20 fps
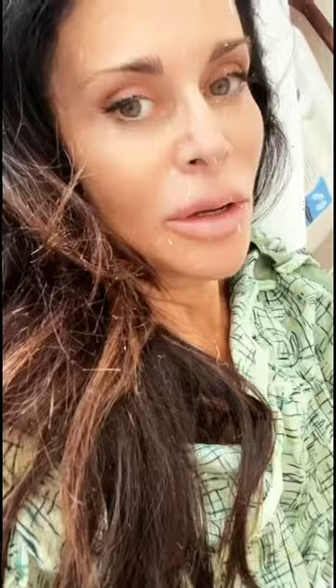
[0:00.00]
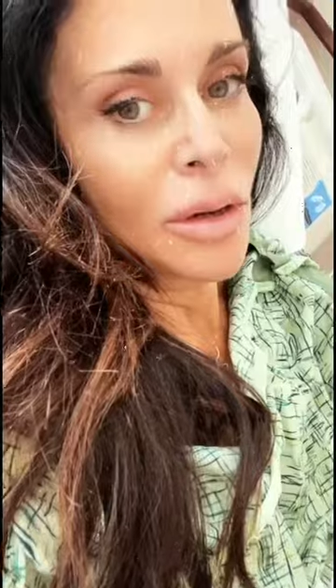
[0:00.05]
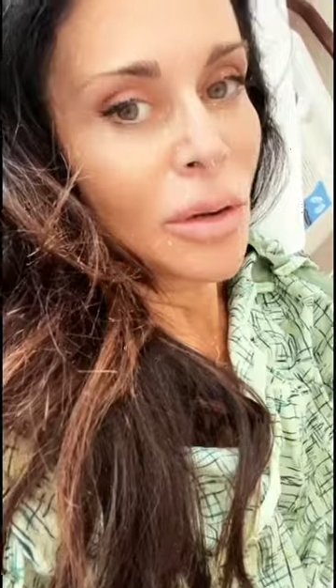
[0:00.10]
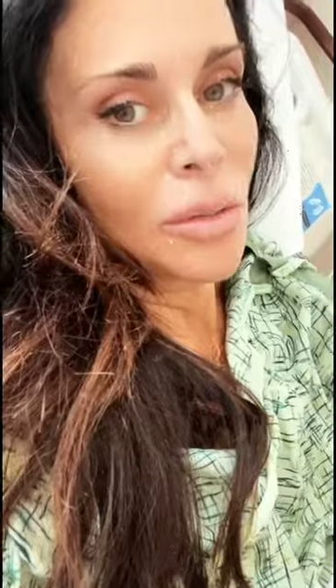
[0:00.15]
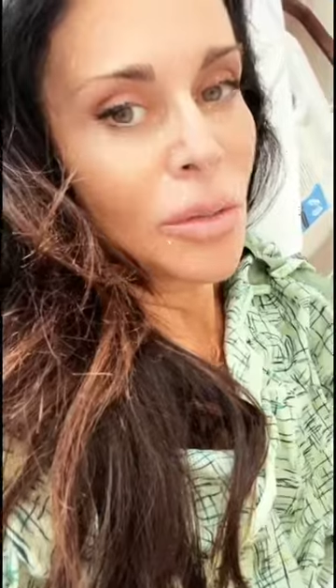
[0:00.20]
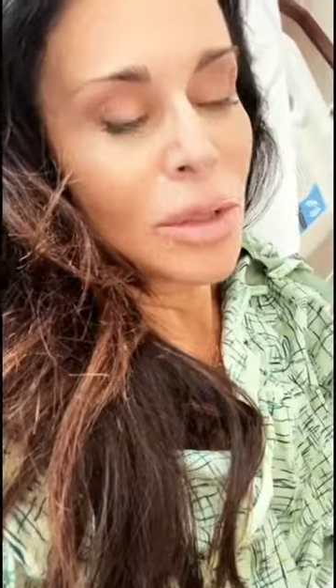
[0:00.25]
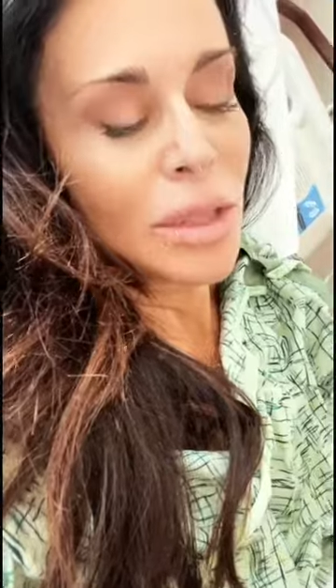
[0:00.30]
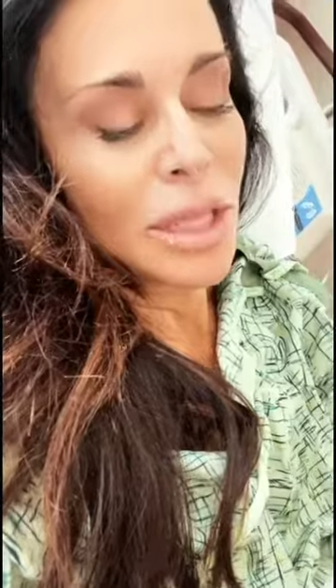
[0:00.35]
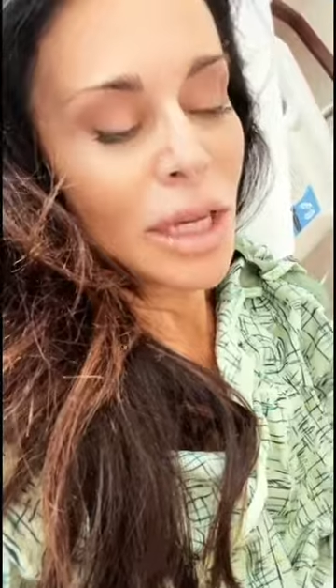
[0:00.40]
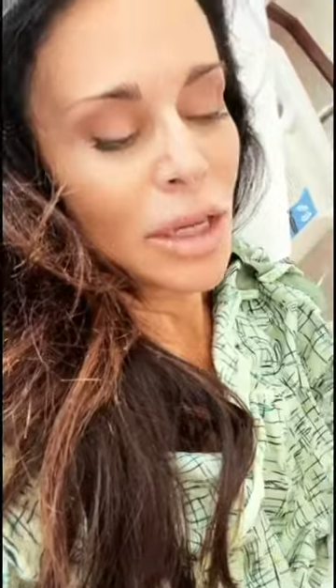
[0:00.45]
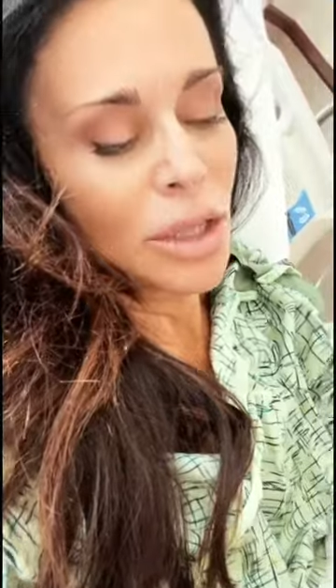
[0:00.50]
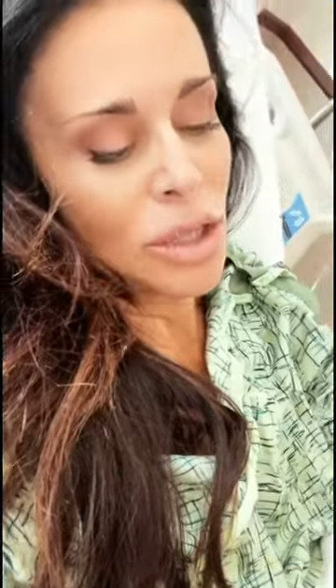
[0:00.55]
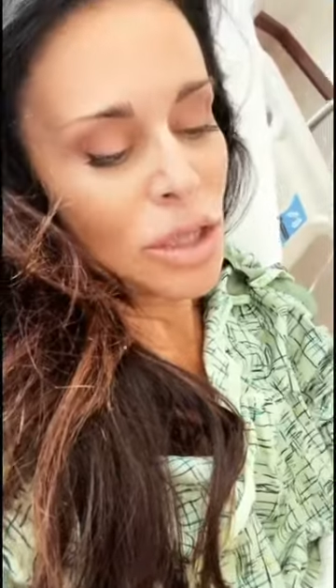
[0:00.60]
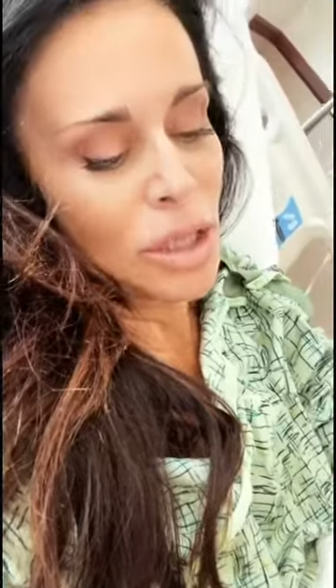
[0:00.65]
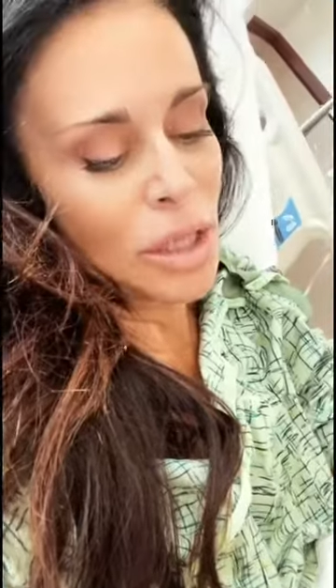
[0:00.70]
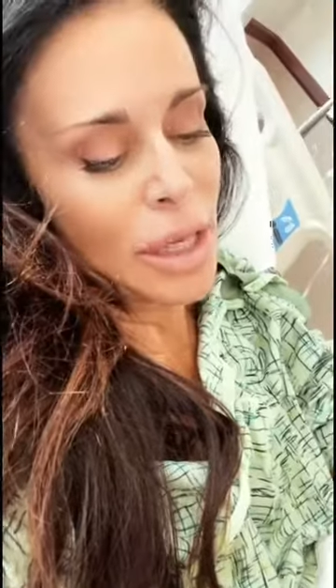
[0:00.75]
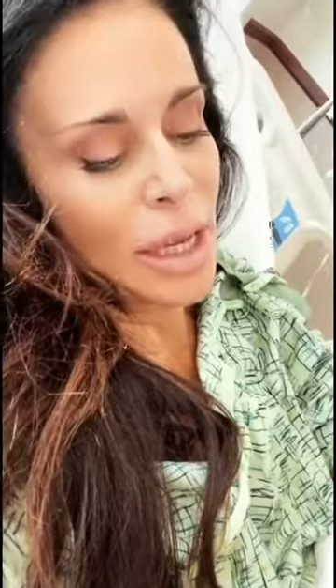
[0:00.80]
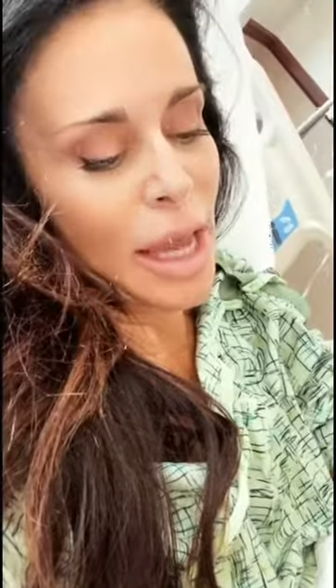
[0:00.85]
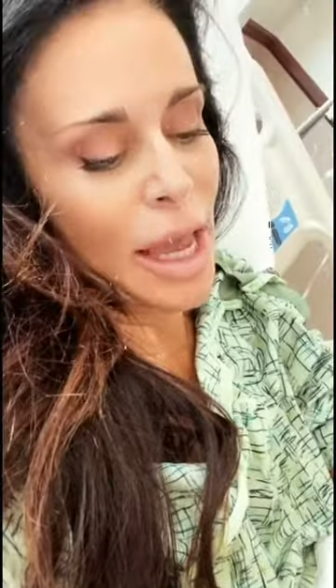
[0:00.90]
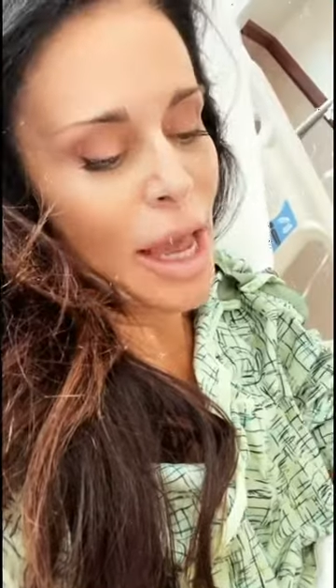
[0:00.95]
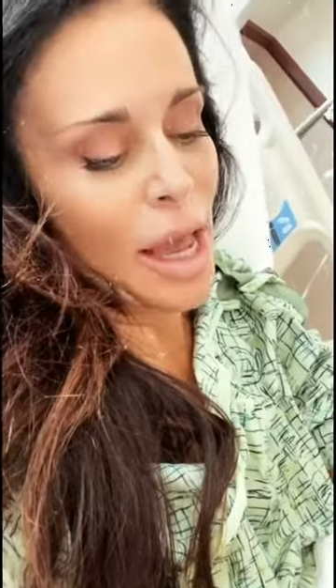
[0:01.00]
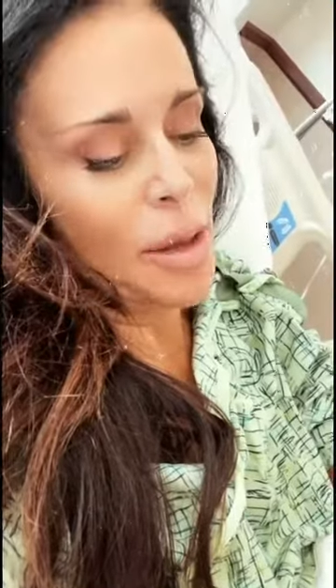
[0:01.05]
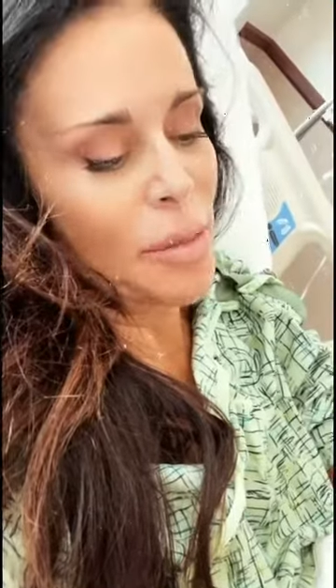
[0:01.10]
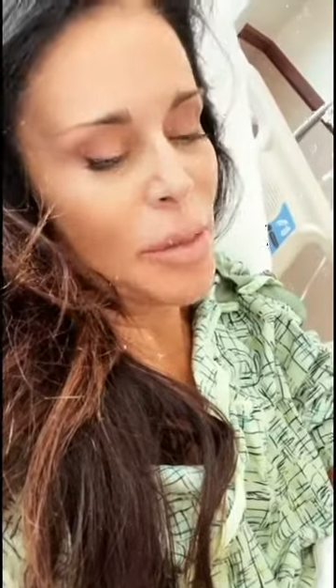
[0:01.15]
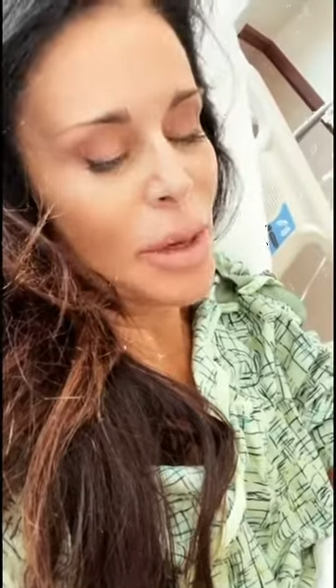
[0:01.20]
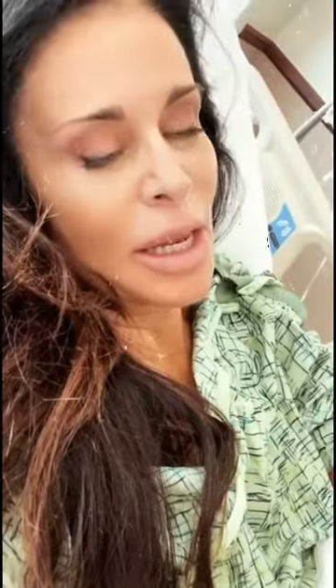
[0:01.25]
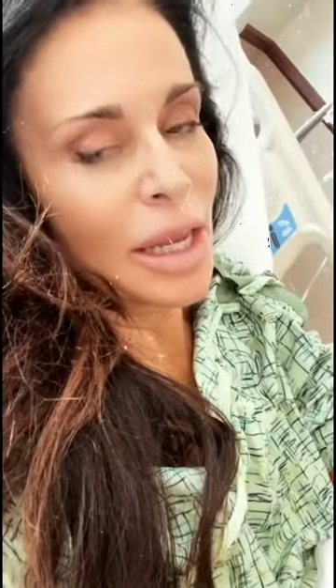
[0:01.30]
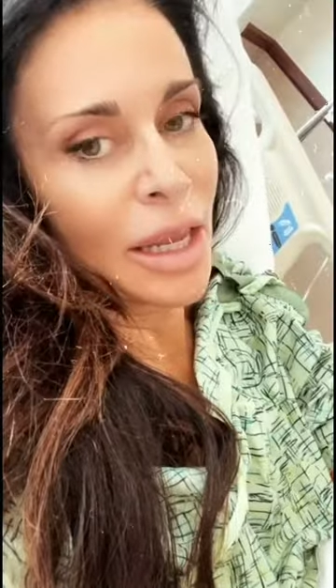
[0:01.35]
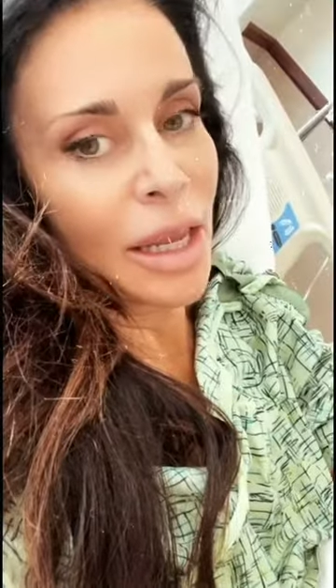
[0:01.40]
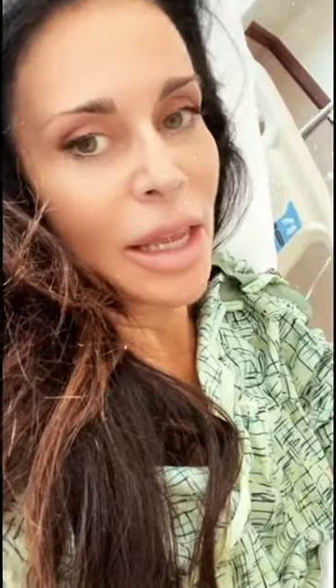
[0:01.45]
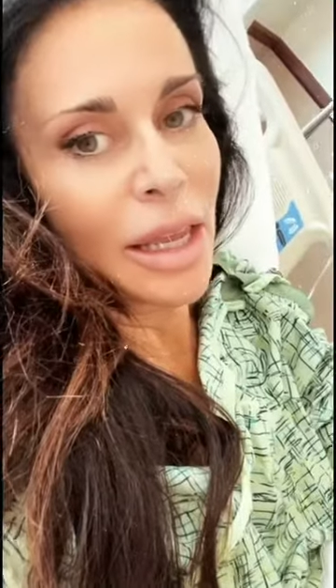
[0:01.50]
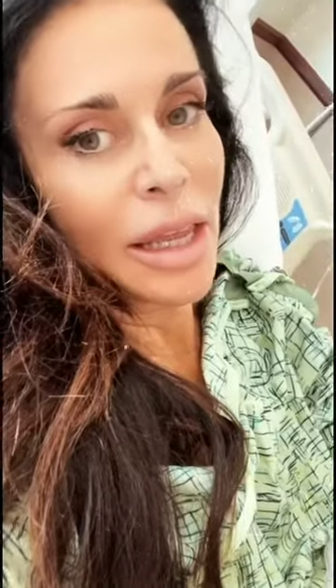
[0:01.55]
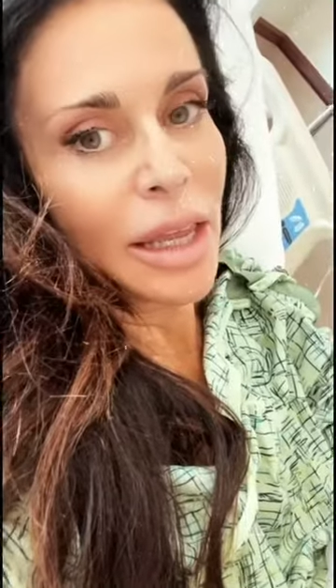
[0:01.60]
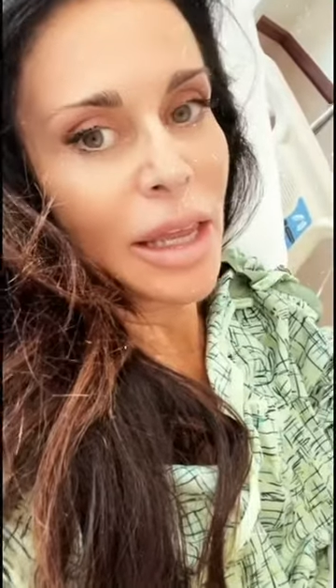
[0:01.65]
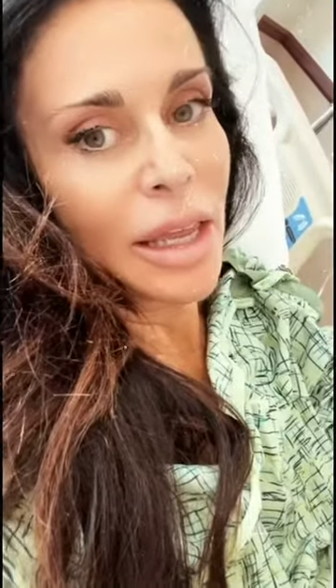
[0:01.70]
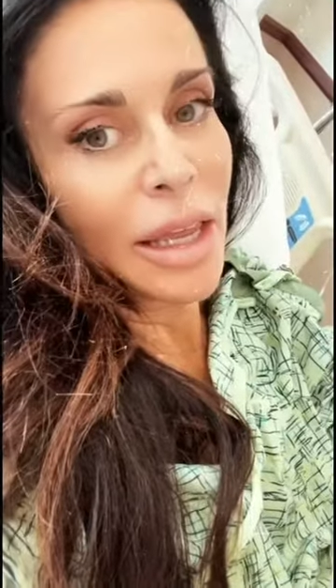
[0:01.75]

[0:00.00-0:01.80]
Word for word: what's actually happening